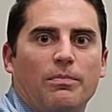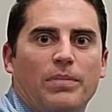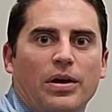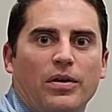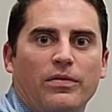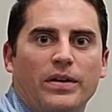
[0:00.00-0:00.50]

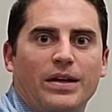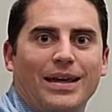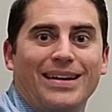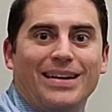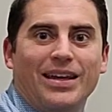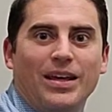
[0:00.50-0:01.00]
pelvic,
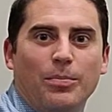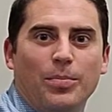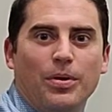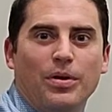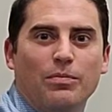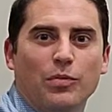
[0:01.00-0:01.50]
and hip
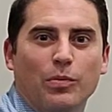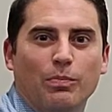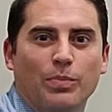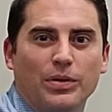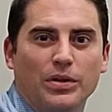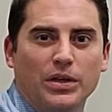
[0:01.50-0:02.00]

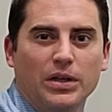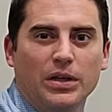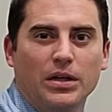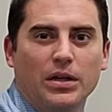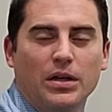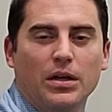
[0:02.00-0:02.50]
mobility